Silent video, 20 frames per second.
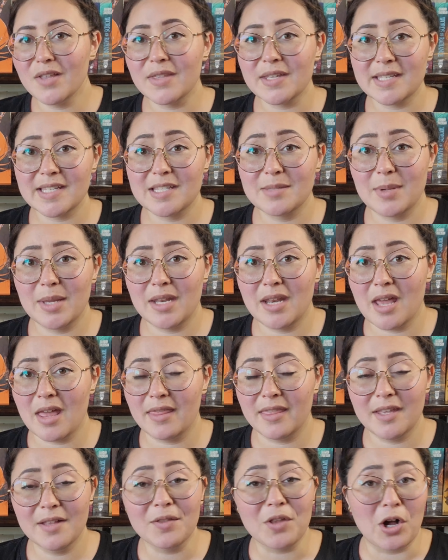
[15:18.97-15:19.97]
this has been
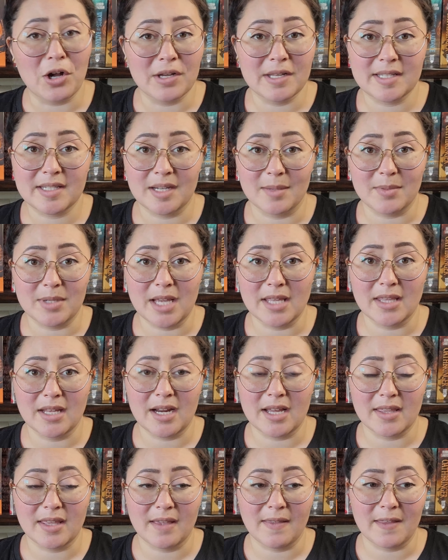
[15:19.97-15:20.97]
the longest update that
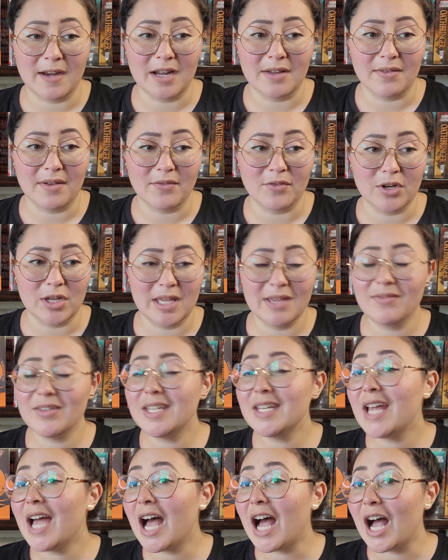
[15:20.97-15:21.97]
I think that I've ever
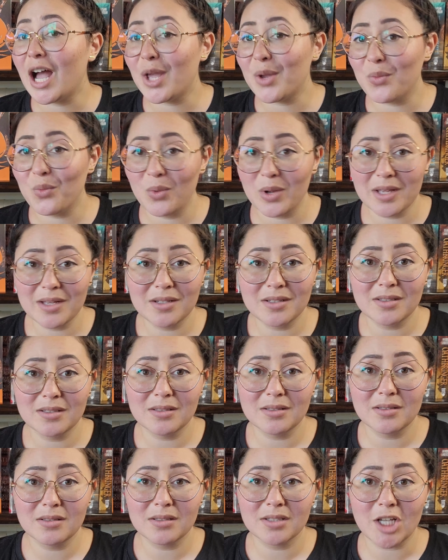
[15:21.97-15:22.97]
given. I
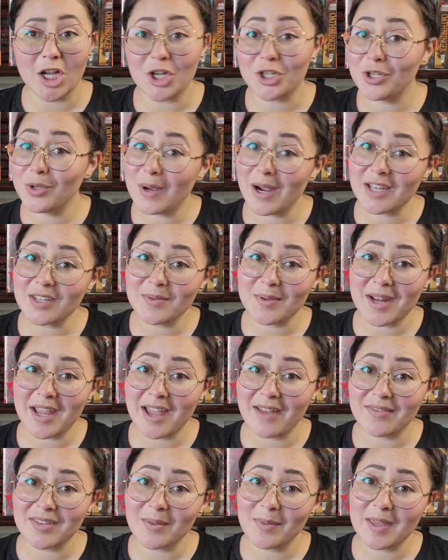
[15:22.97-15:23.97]
will talk to you guys when I
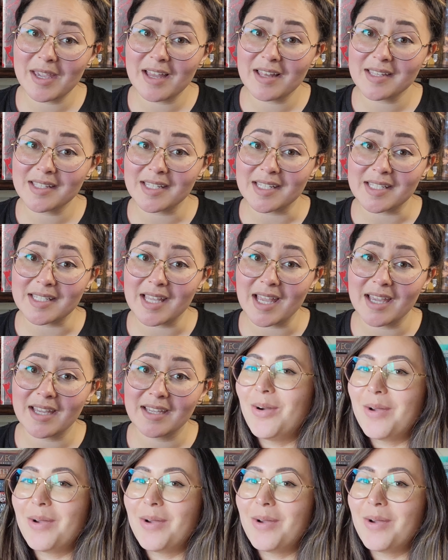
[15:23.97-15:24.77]
have something else to say.